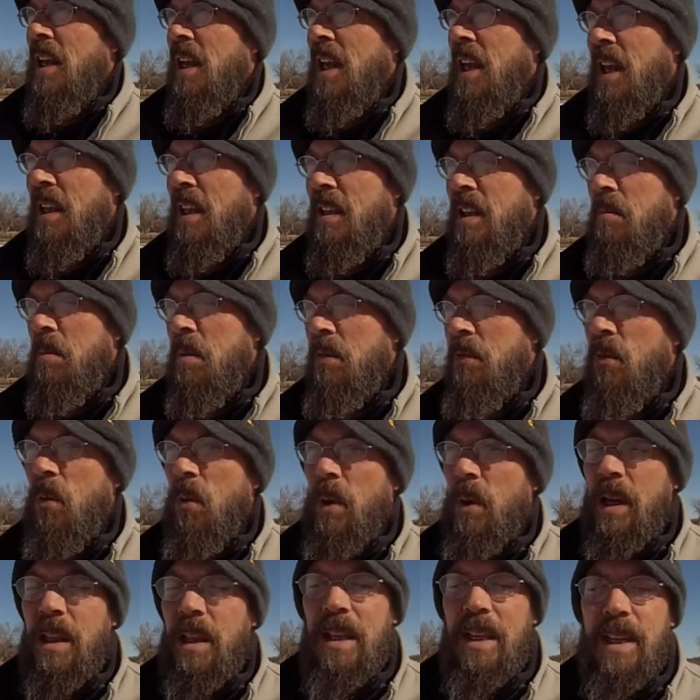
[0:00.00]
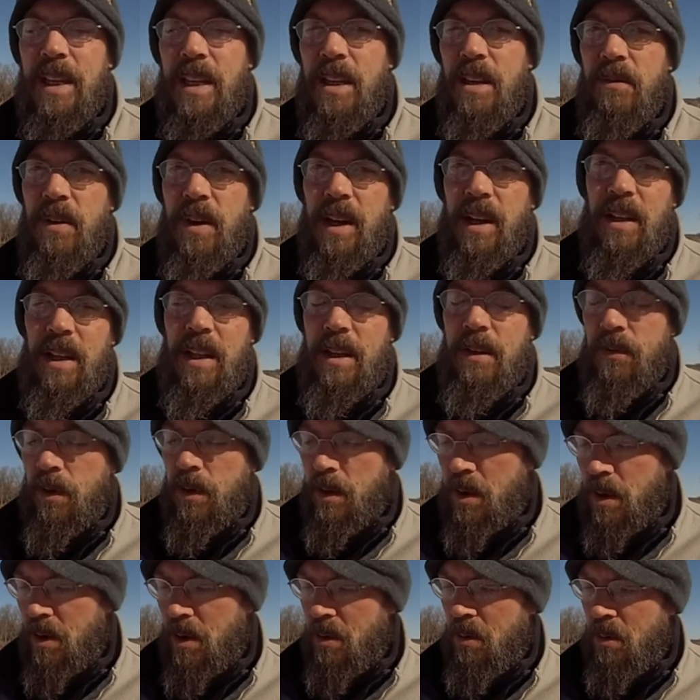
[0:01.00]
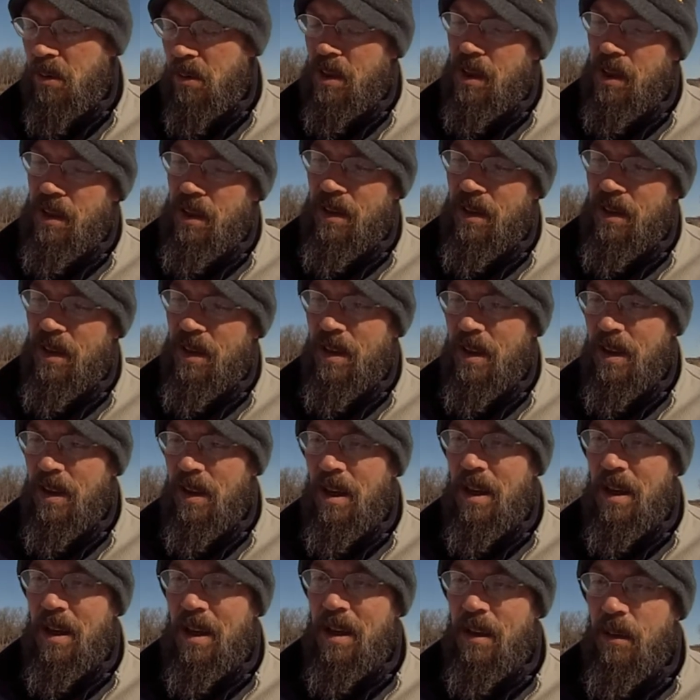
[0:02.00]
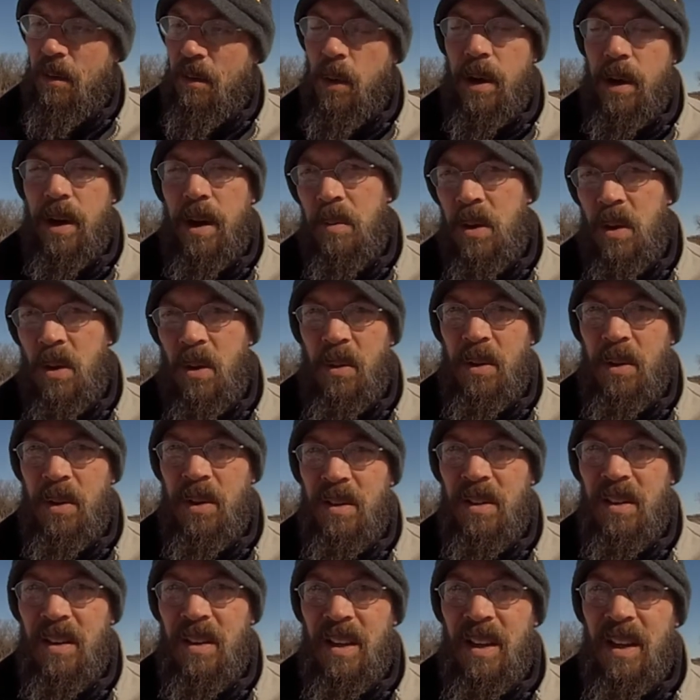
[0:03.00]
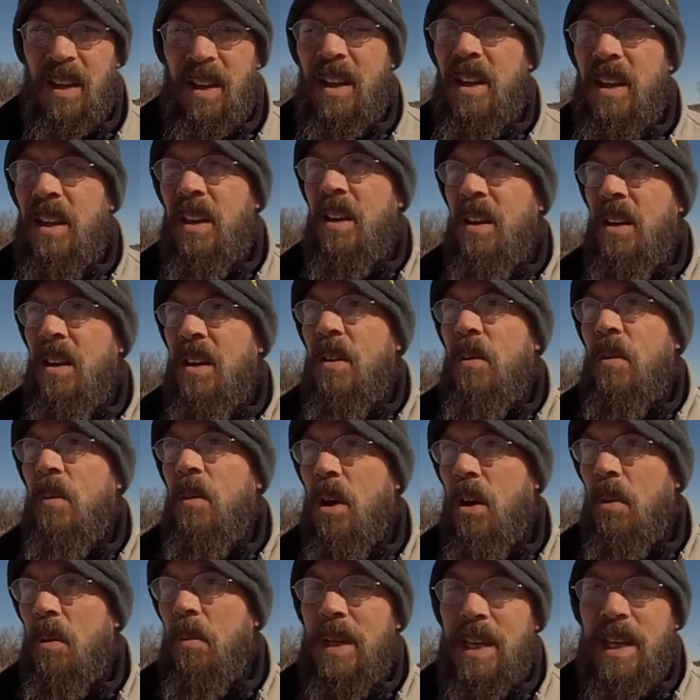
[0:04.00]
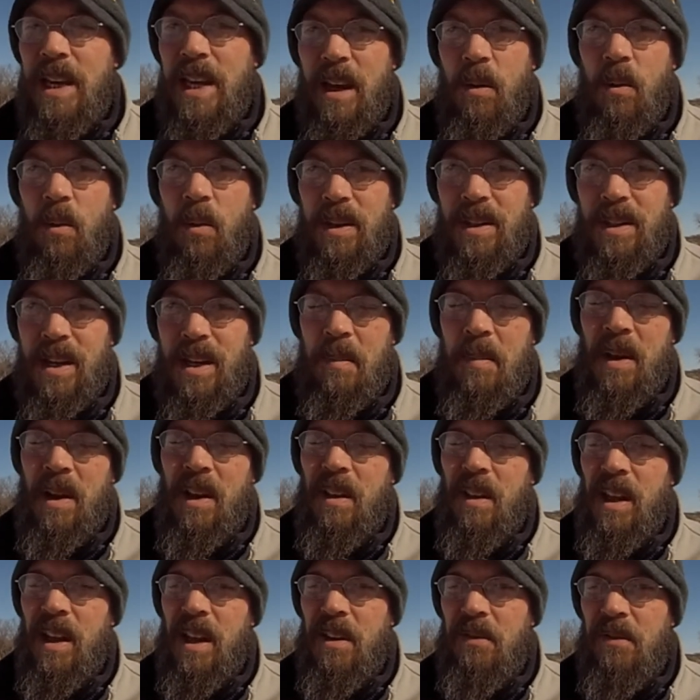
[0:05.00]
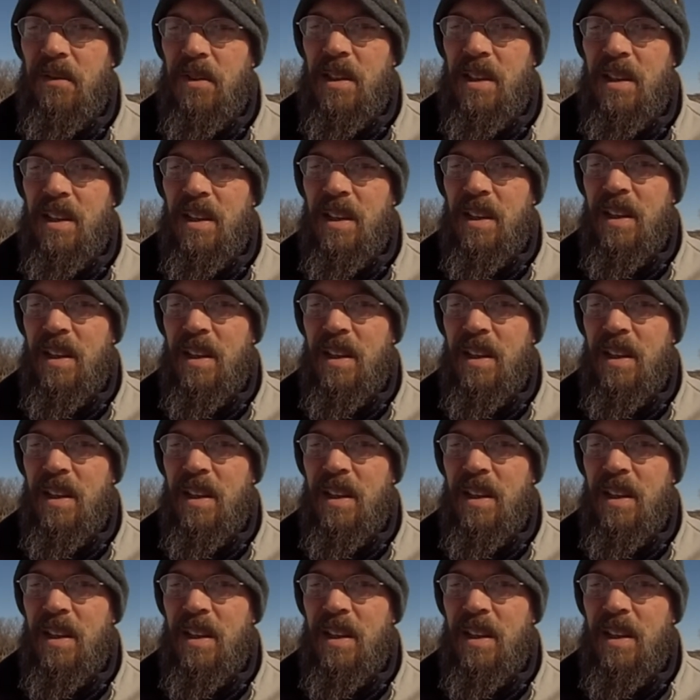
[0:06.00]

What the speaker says: And then before I leave a note where I'm going, where I'll be at, what time I left.